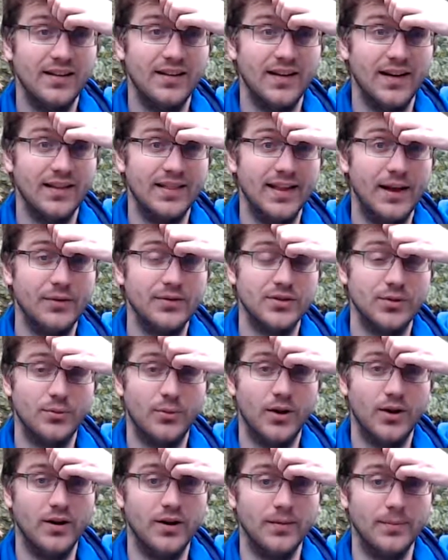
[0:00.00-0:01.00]
Like, that was a
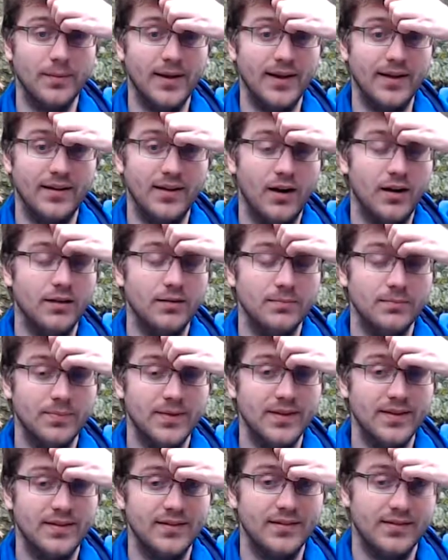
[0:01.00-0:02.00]
word, and like, are,
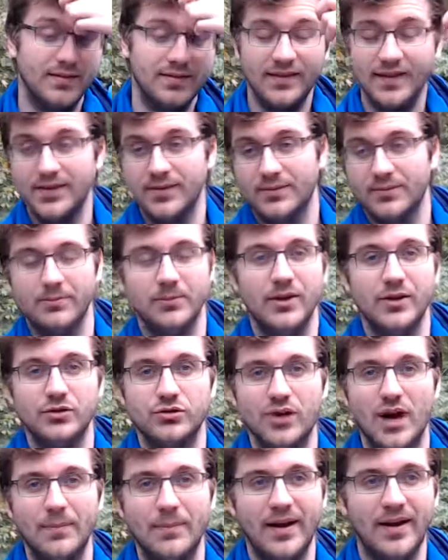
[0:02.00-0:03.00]
is this where you
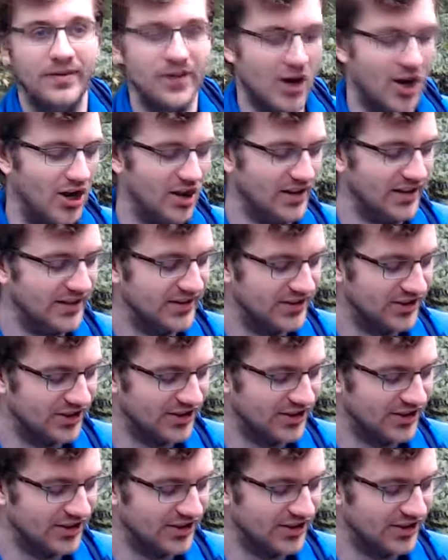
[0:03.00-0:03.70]
drop out of college?